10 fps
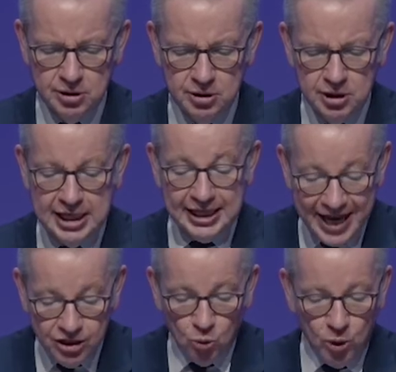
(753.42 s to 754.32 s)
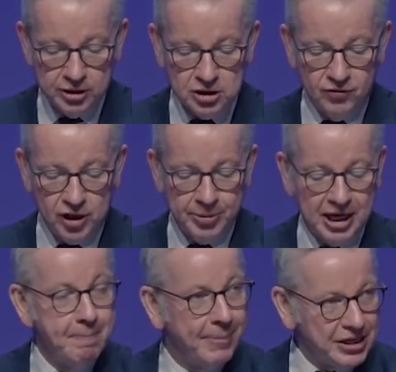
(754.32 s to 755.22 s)
He led the work to develop a
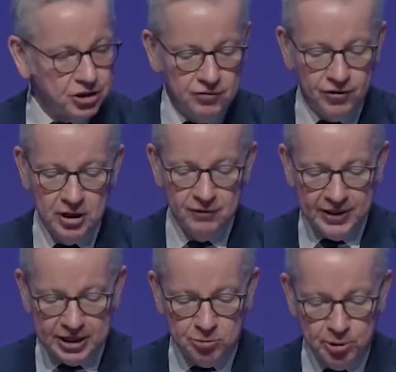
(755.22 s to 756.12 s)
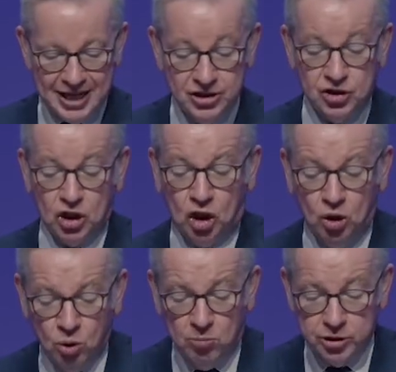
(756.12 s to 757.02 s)
competitive, flexible, and
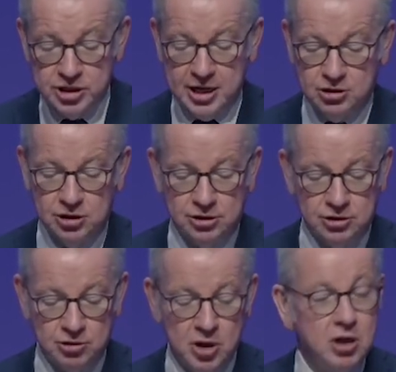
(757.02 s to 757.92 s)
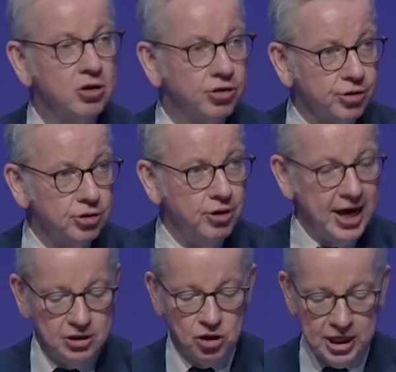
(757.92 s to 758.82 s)
secure modern energy system through
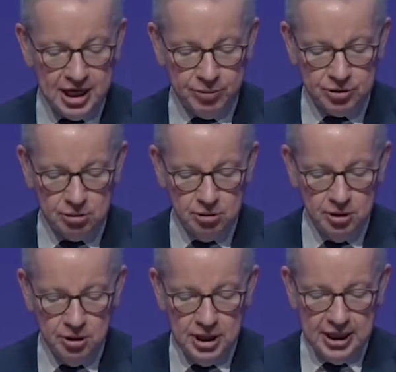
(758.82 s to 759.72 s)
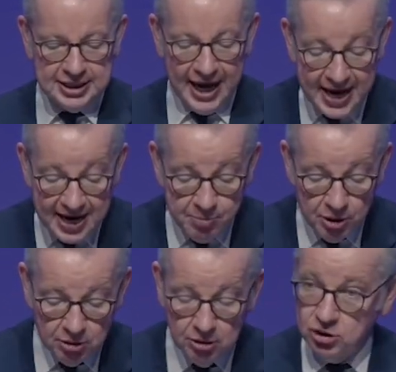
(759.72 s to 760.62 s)
Energy Capital. Its aim,
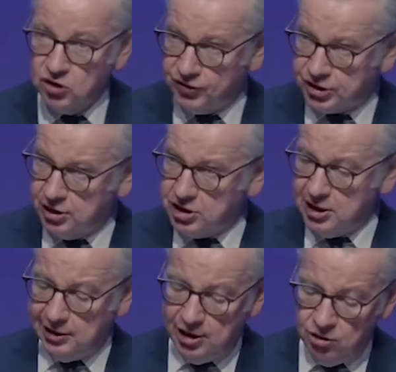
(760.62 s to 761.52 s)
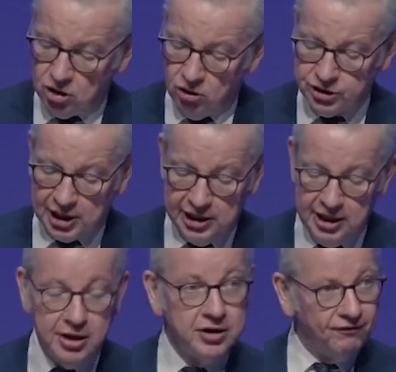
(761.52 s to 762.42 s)
to facilitate low-cost, clean,
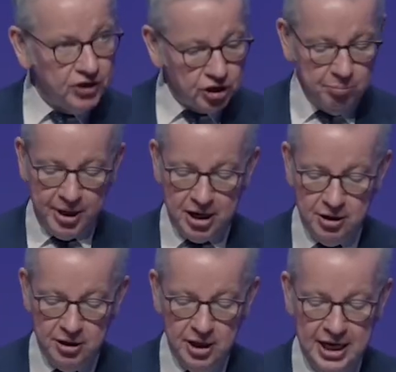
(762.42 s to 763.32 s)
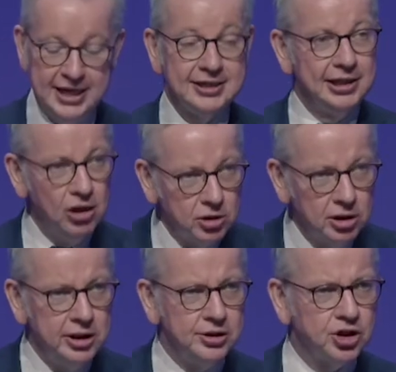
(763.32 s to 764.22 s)
and efficient power, is local
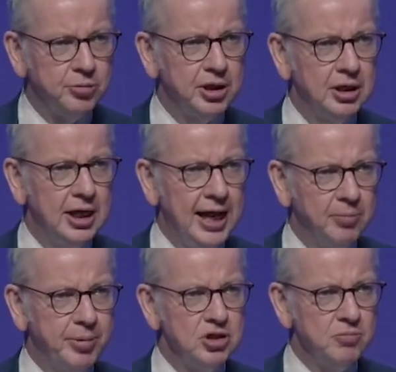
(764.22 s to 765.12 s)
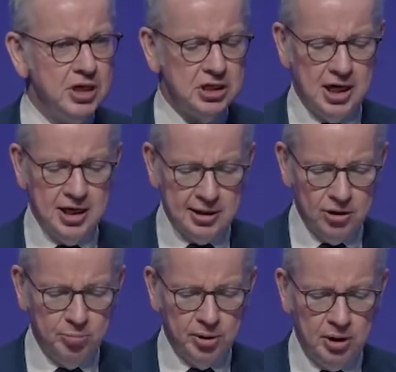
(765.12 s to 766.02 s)
leadership helping to meet a
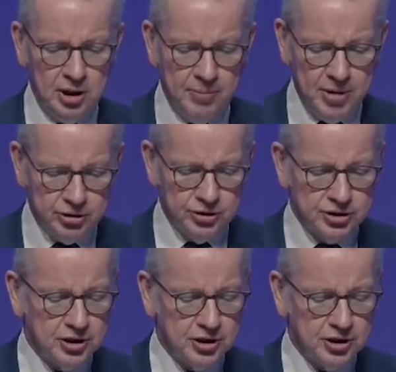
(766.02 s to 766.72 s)
global emergency.